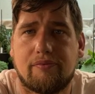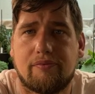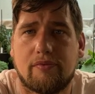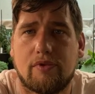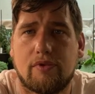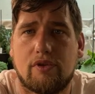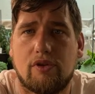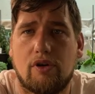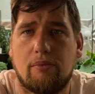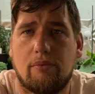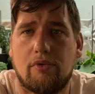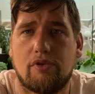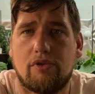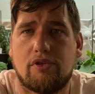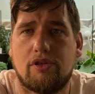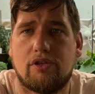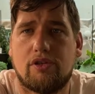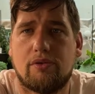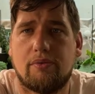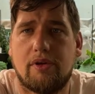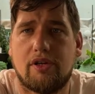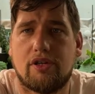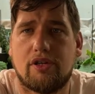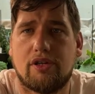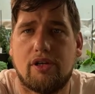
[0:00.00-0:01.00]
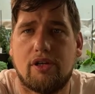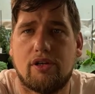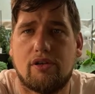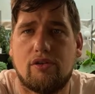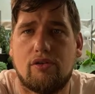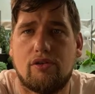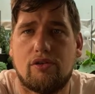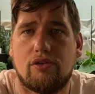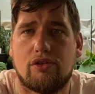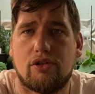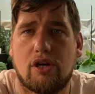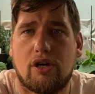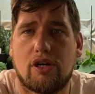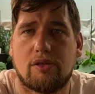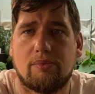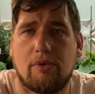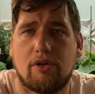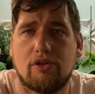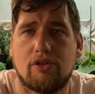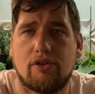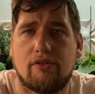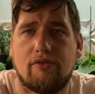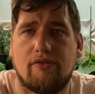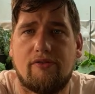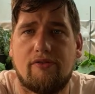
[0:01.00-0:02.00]
Compost situation ain't good. Jack's
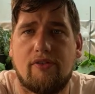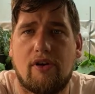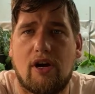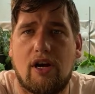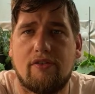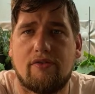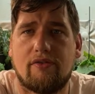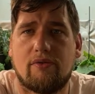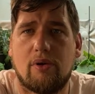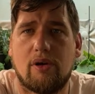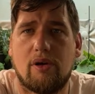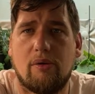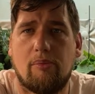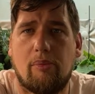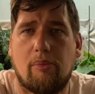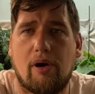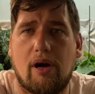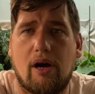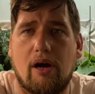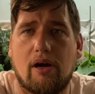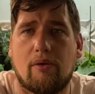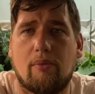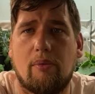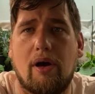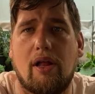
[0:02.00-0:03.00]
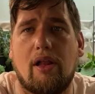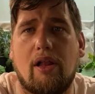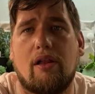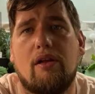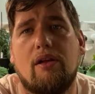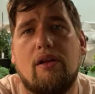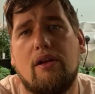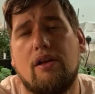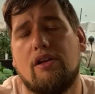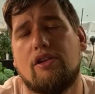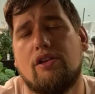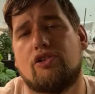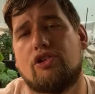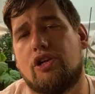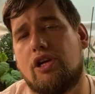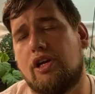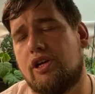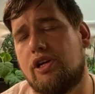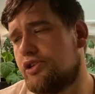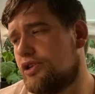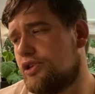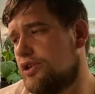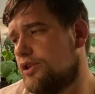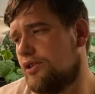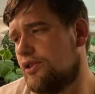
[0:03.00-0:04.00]
Magic, £5 a bag. Well,
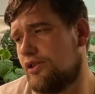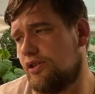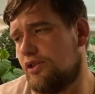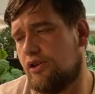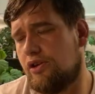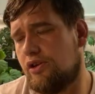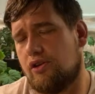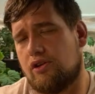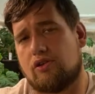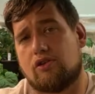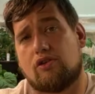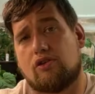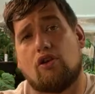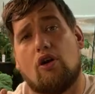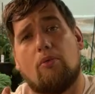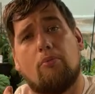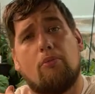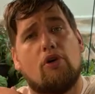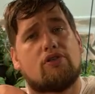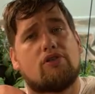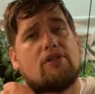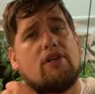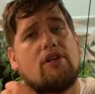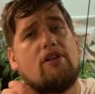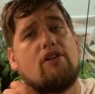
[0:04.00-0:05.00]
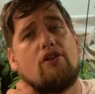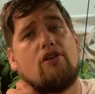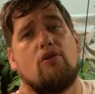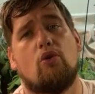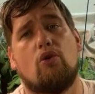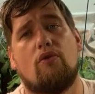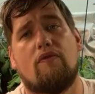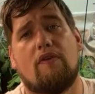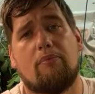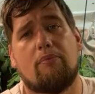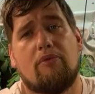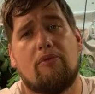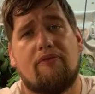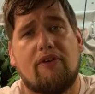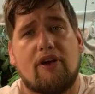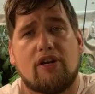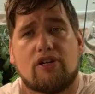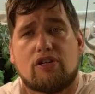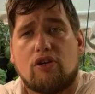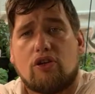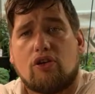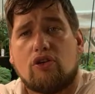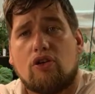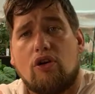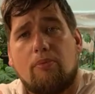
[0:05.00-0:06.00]
GH, the Clover
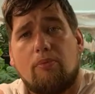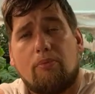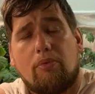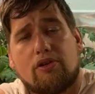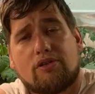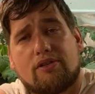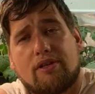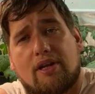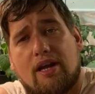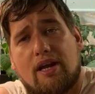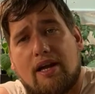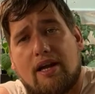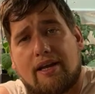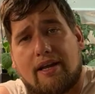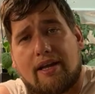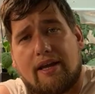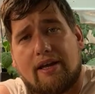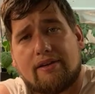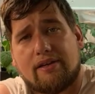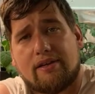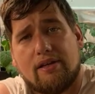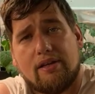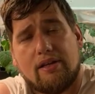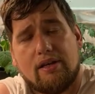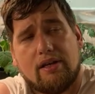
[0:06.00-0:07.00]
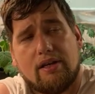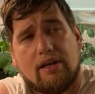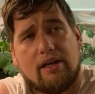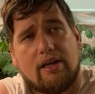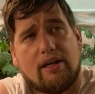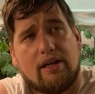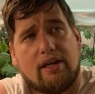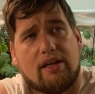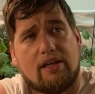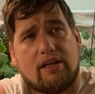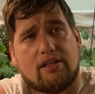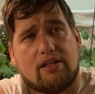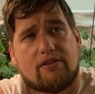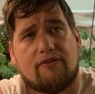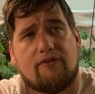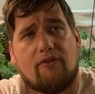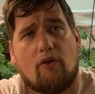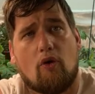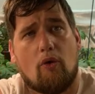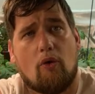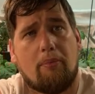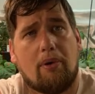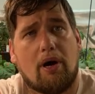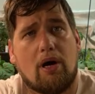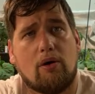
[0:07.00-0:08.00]
professional compost that I get is
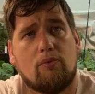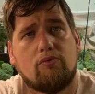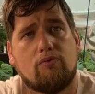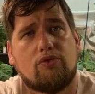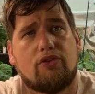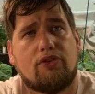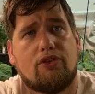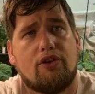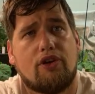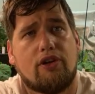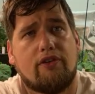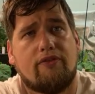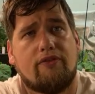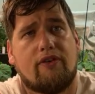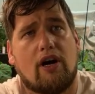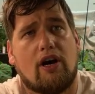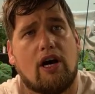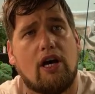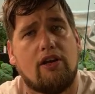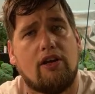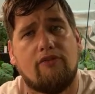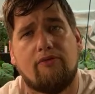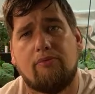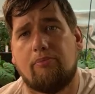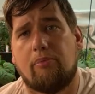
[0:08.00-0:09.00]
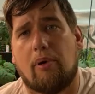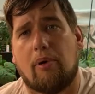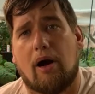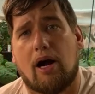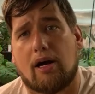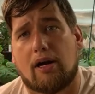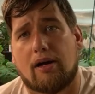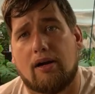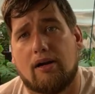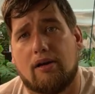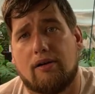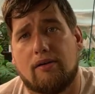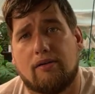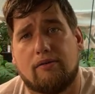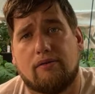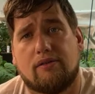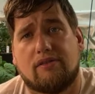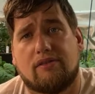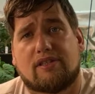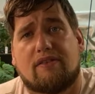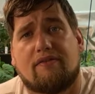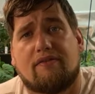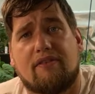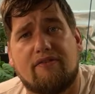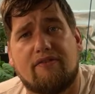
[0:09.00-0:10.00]
£4.35 bag and
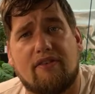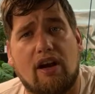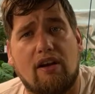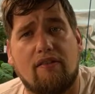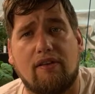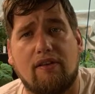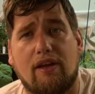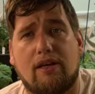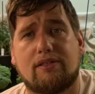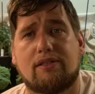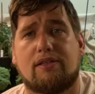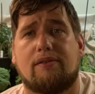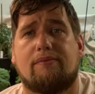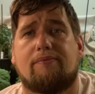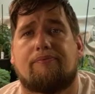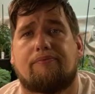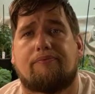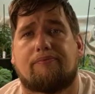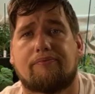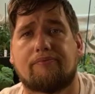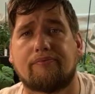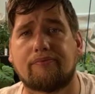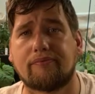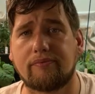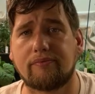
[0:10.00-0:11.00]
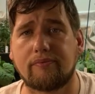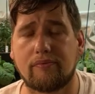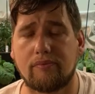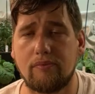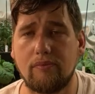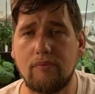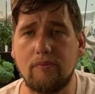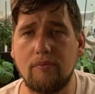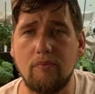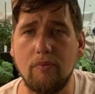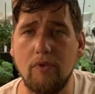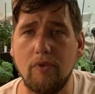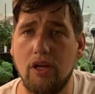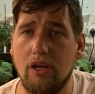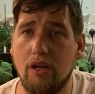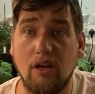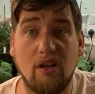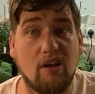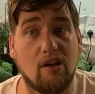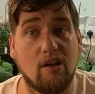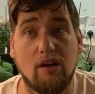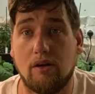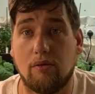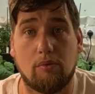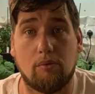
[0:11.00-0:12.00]
75 litres,
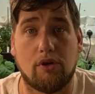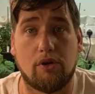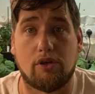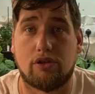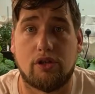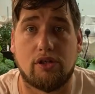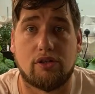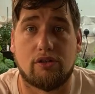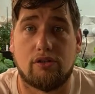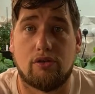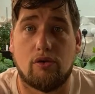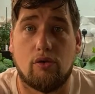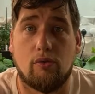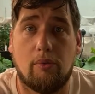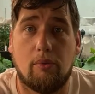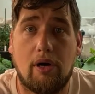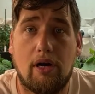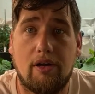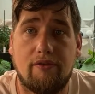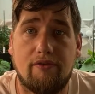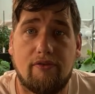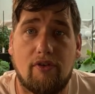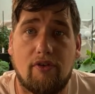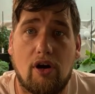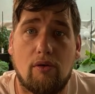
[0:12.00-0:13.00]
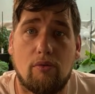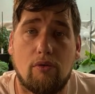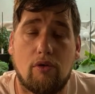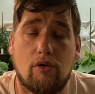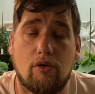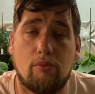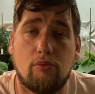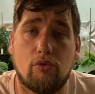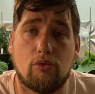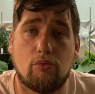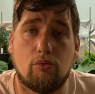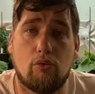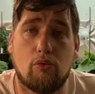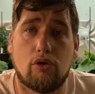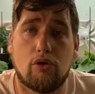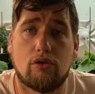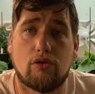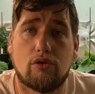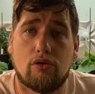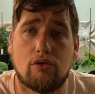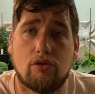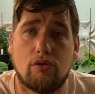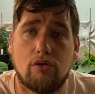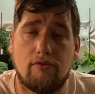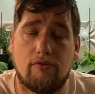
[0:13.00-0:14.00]
which isn't too bad for
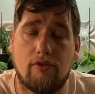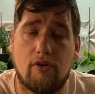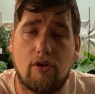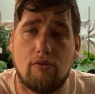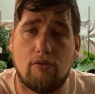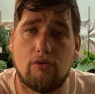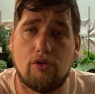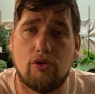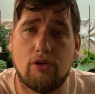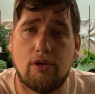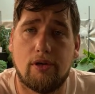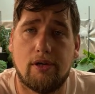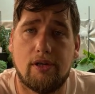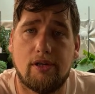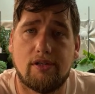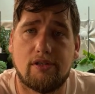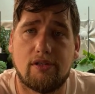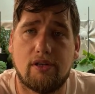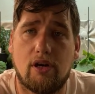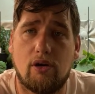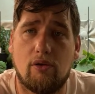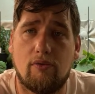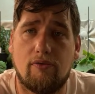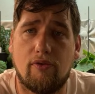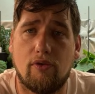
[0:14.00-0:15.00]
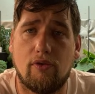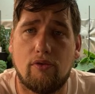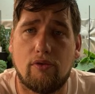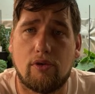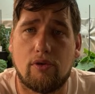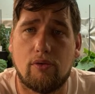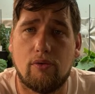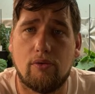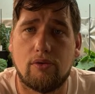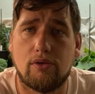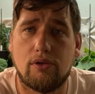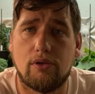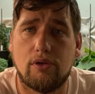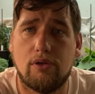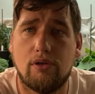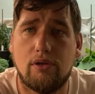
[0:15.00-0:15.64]
how good it is and how far it goes.